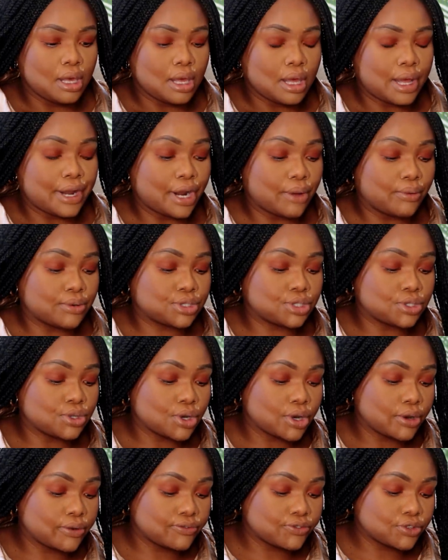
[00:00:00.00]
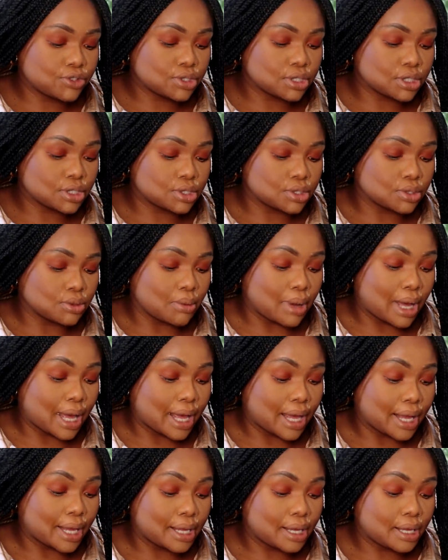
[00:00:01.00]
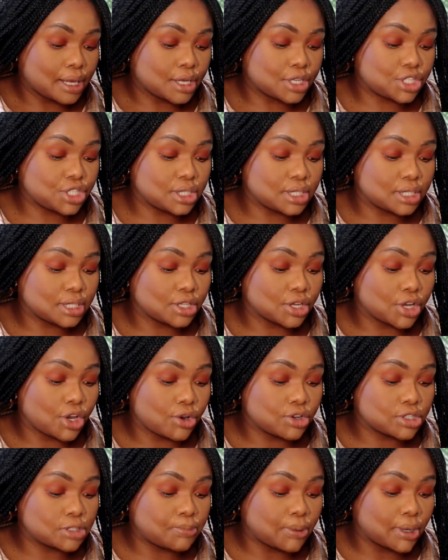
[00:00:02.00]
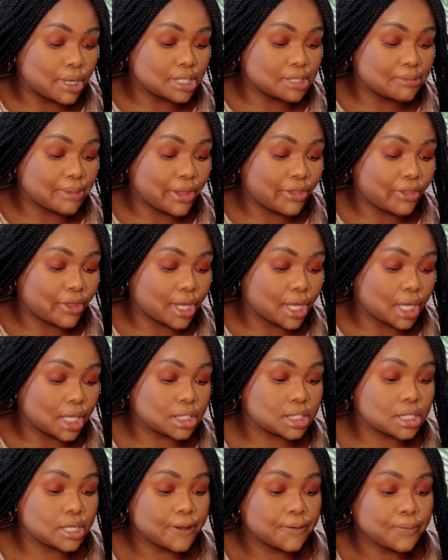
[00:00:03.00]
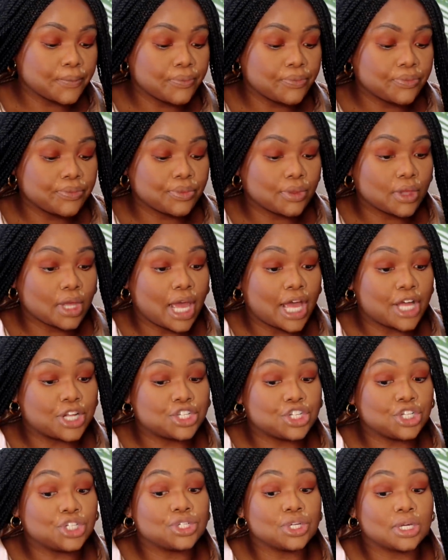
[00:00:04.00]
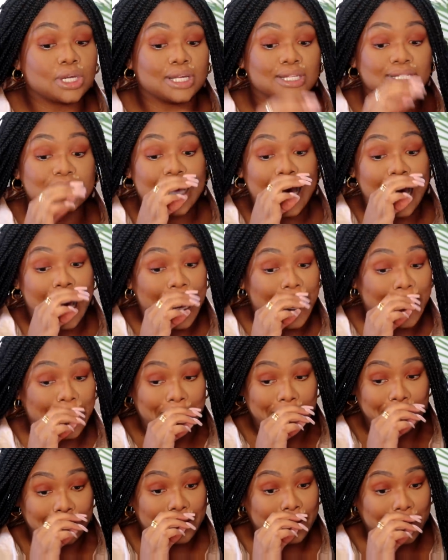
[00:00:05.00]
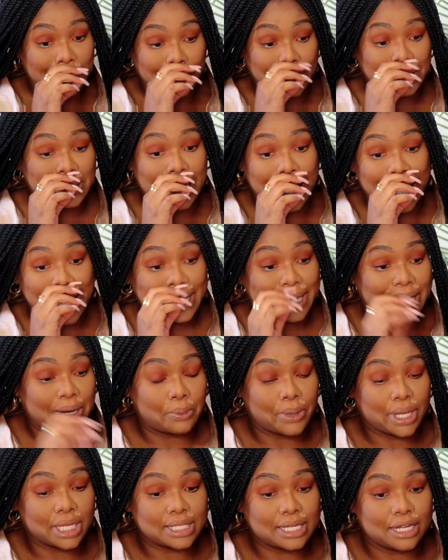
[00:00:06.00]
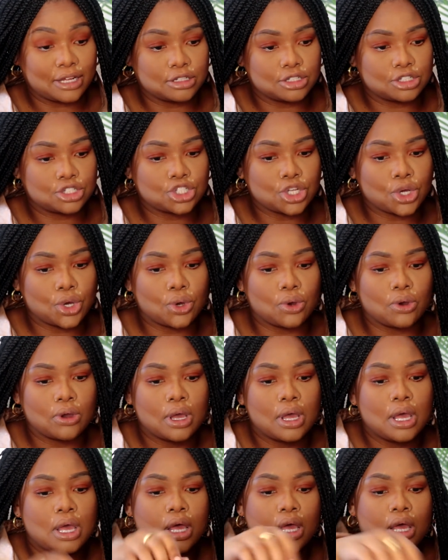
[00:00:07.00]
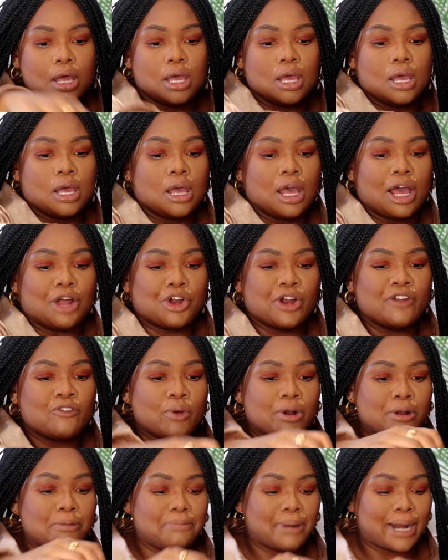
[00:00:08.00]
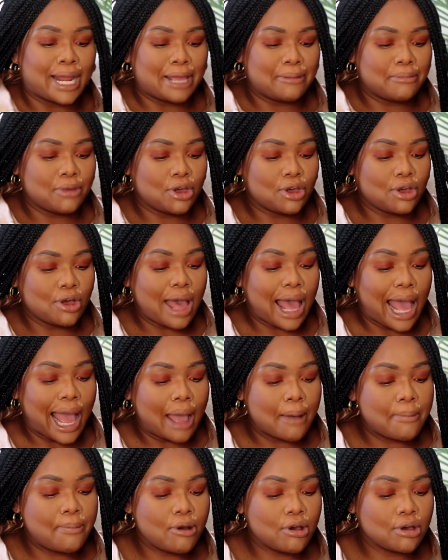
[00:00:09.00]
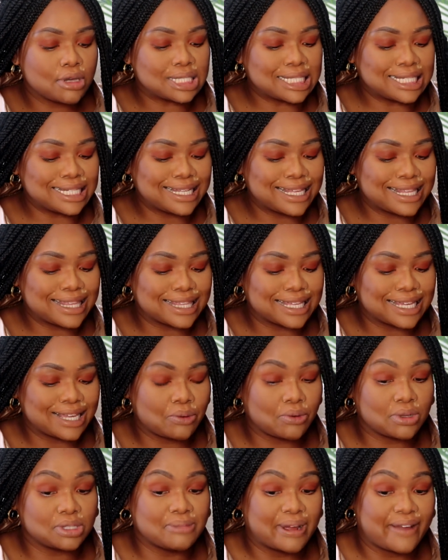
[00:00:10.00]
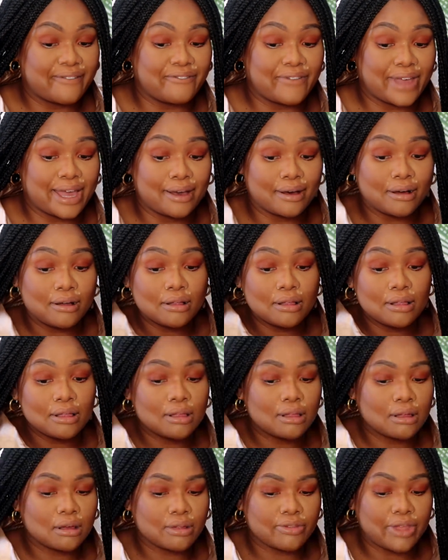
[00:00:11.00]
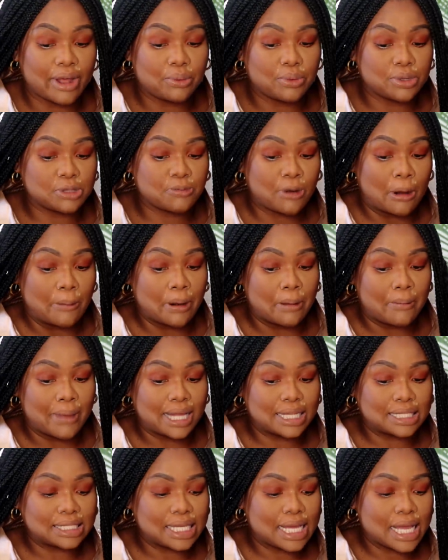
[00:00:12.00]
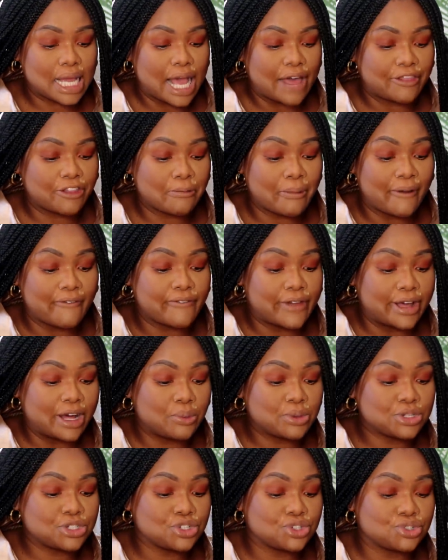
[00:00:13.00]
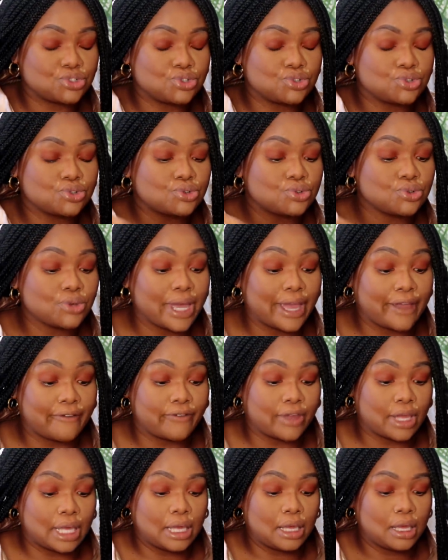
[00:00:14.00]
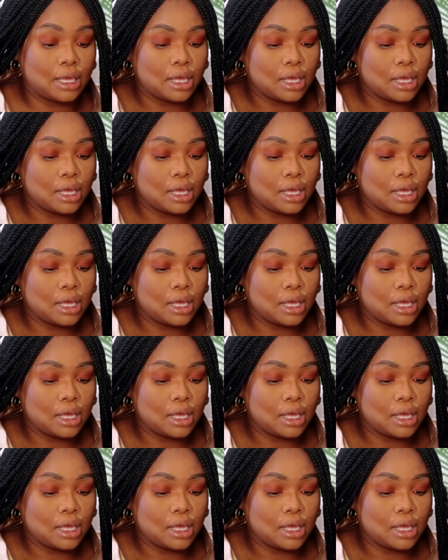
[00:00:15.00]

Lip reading: and I was so confused as to why. She did the ghost bond method, and she took her time with laying that wig down. So I don't even want to blame her. I personally think it was my veil that was problematic. I think my veil was just too heavy,